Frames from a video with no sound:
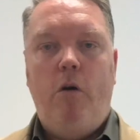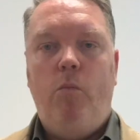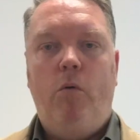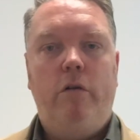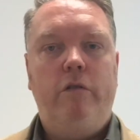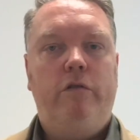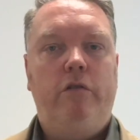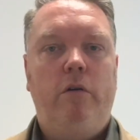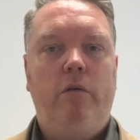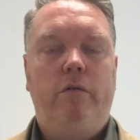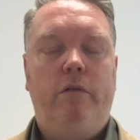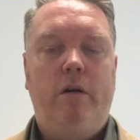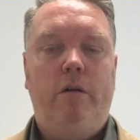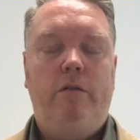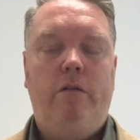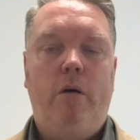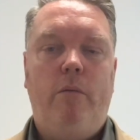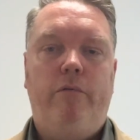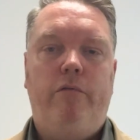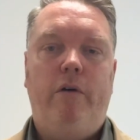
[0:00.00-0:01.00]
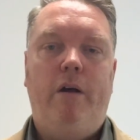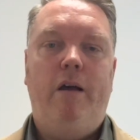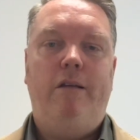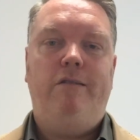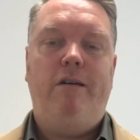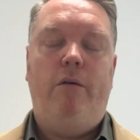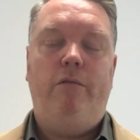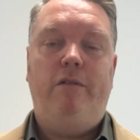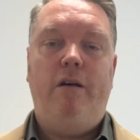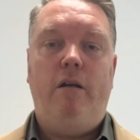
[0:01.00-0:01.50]
1, 2, Term 3,
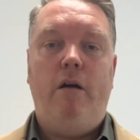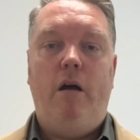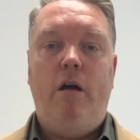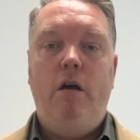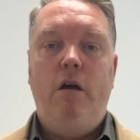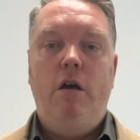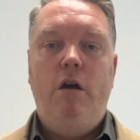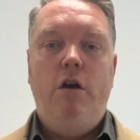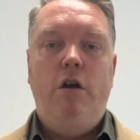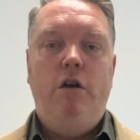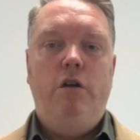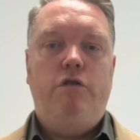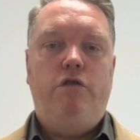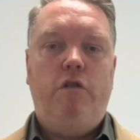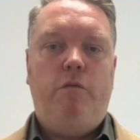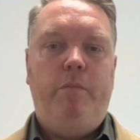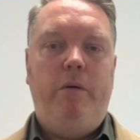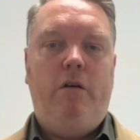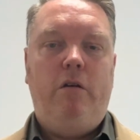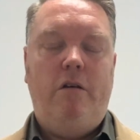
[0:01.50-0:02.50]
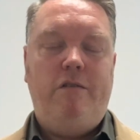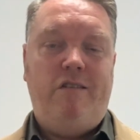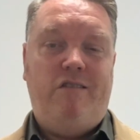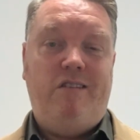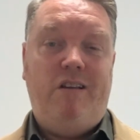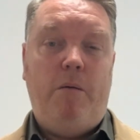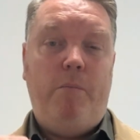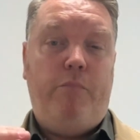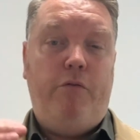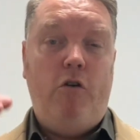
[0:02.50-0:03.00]
etc., etc., just because there's
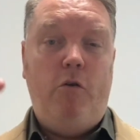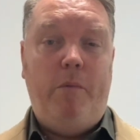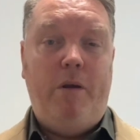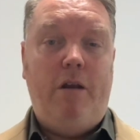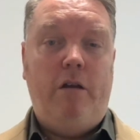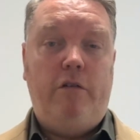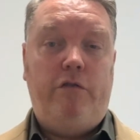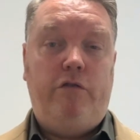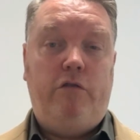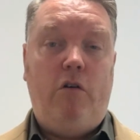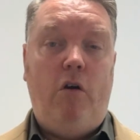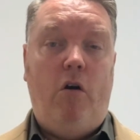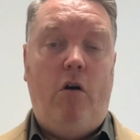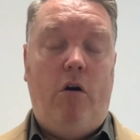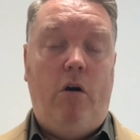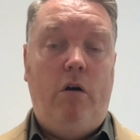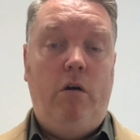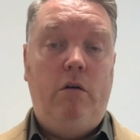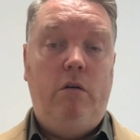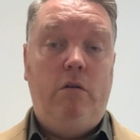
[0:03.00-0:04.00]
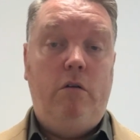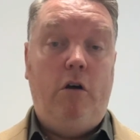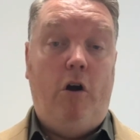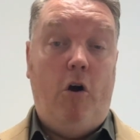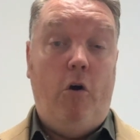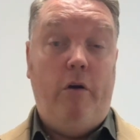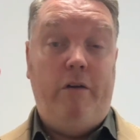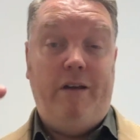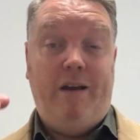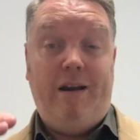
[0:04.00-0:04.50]
an improvement in a score
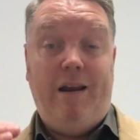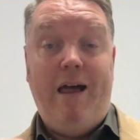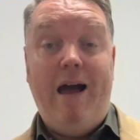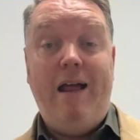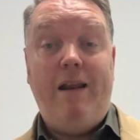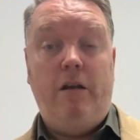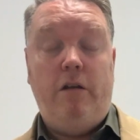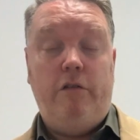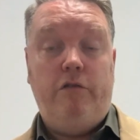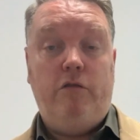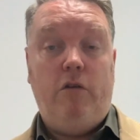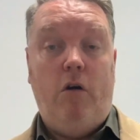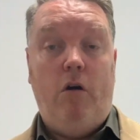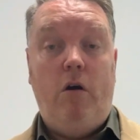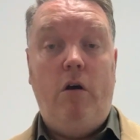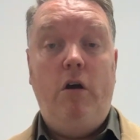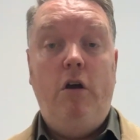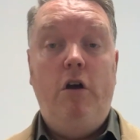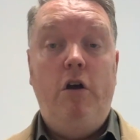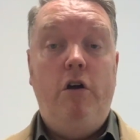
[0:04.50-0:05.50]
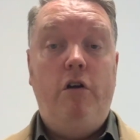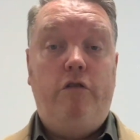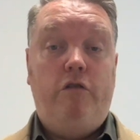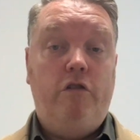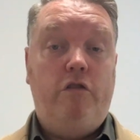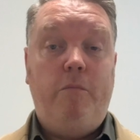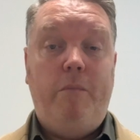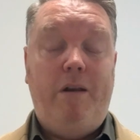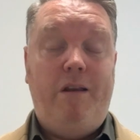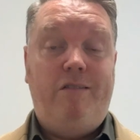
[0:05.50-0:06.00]
or a decline in a score
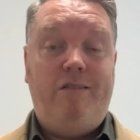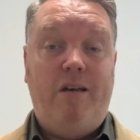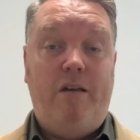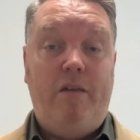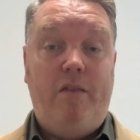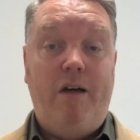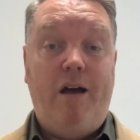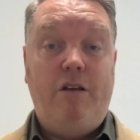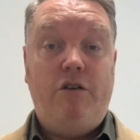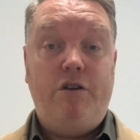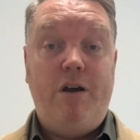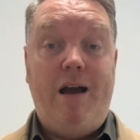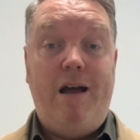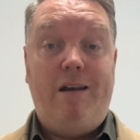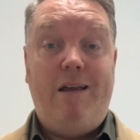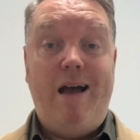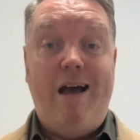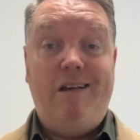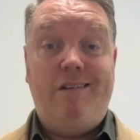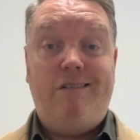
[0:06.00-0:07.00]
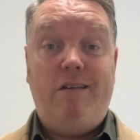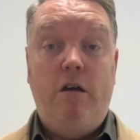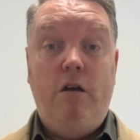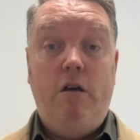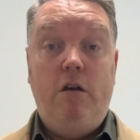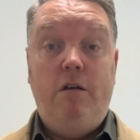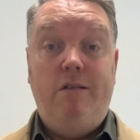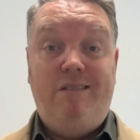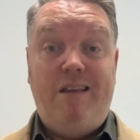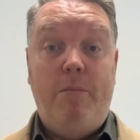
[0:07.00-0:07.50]
doesn't mean to say that that child has
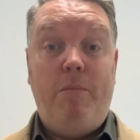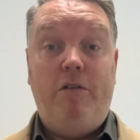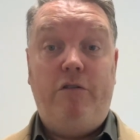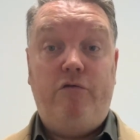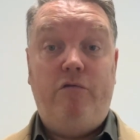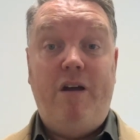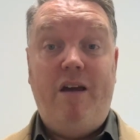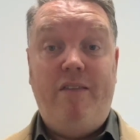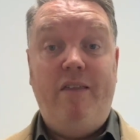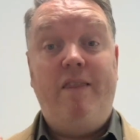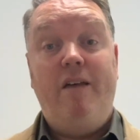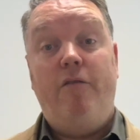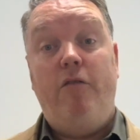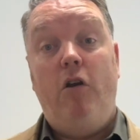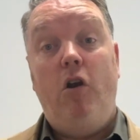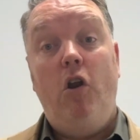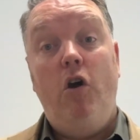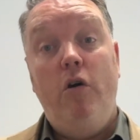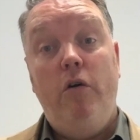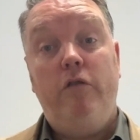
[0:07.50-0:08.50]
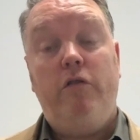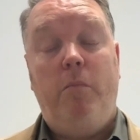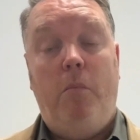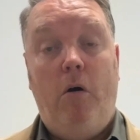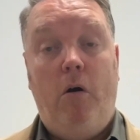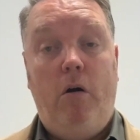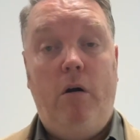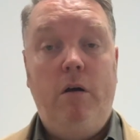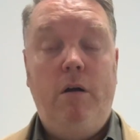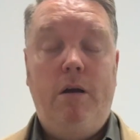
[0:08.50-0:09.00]
demonstrated that they've learned
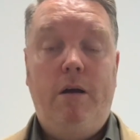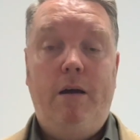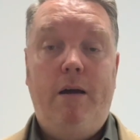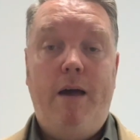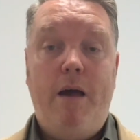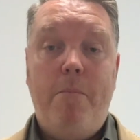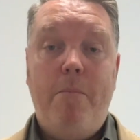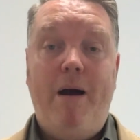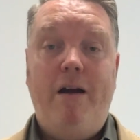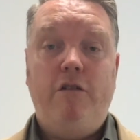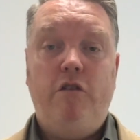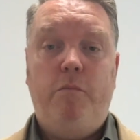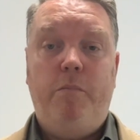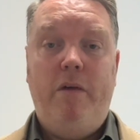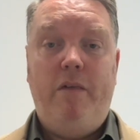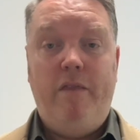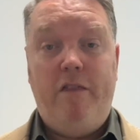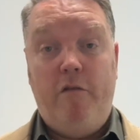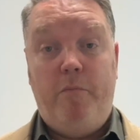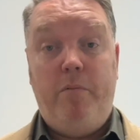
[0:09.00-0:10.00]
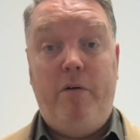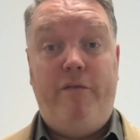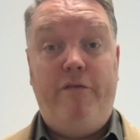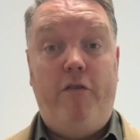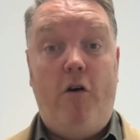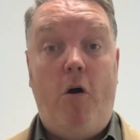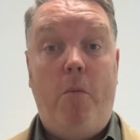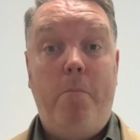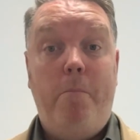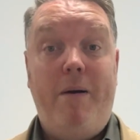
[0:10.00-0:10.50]
more. It might just be that they've
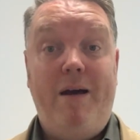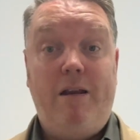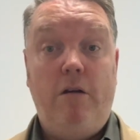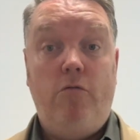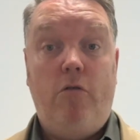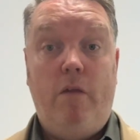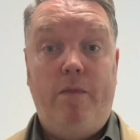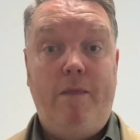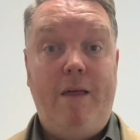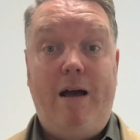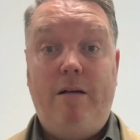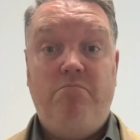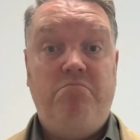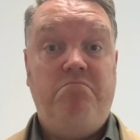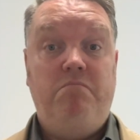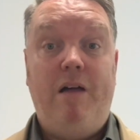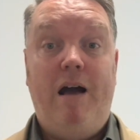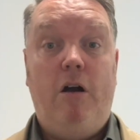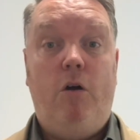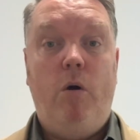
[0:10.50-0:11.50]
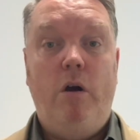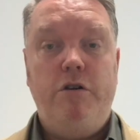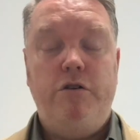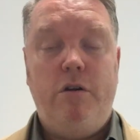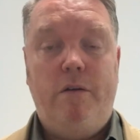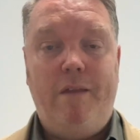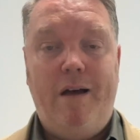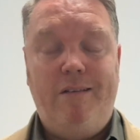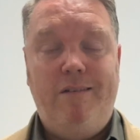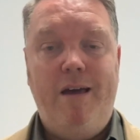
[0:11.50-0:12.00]
performed better on that
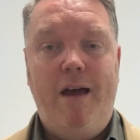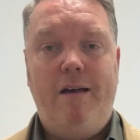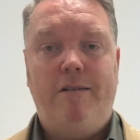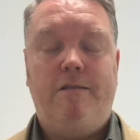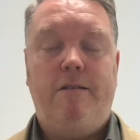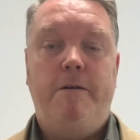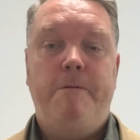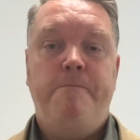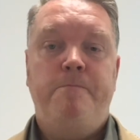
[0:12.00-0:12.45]
question, that test.